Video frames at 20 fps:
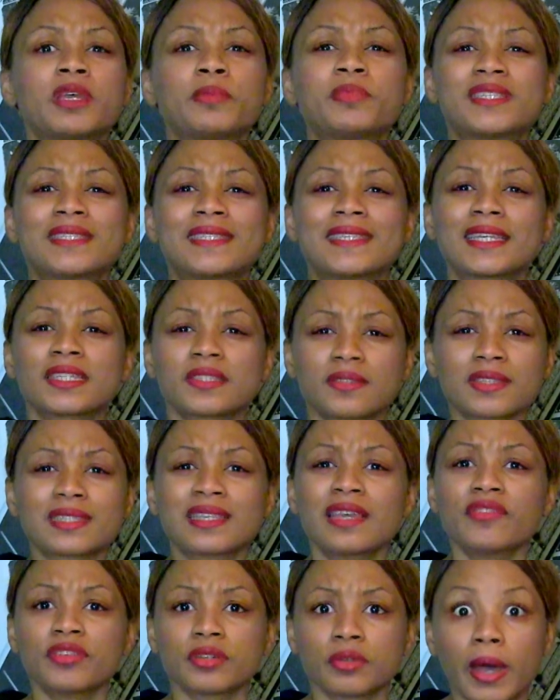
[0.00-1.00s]
maybe six or
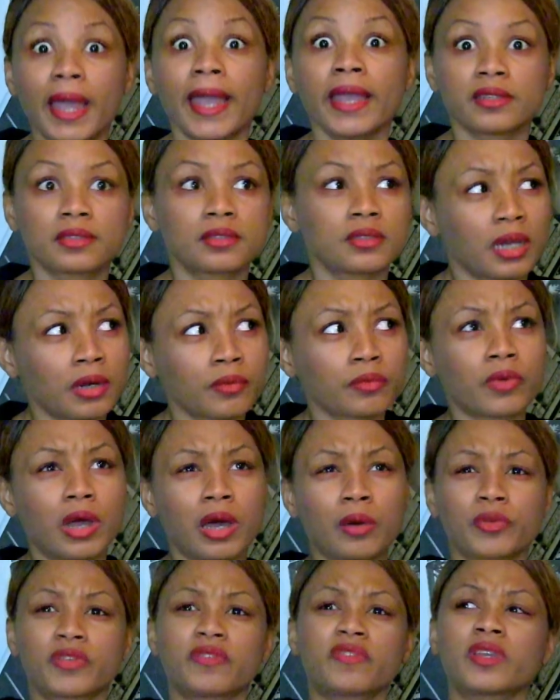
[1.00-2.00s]
seven or eight, I,
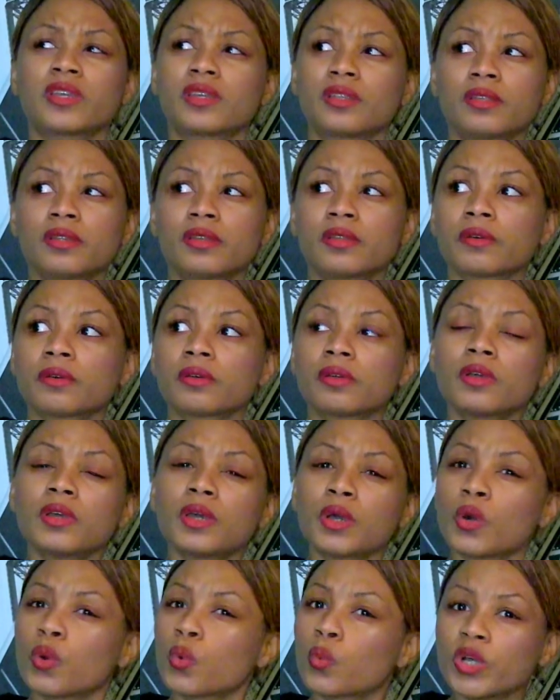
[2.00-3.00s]
I was thinking, you know,
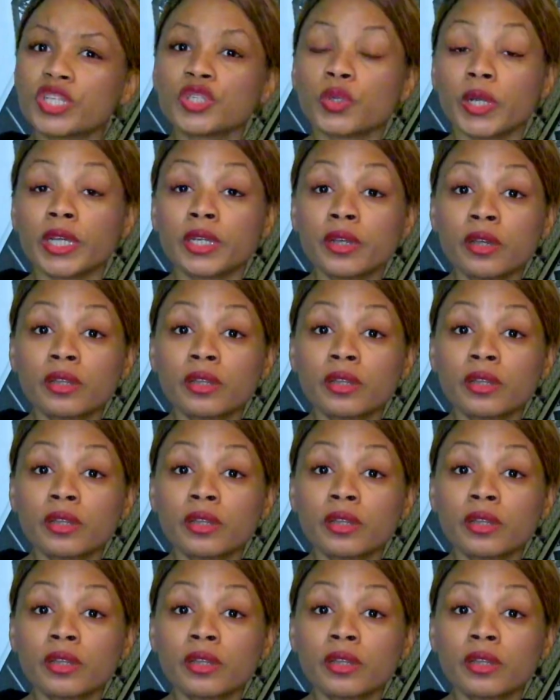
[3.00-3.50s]
what's going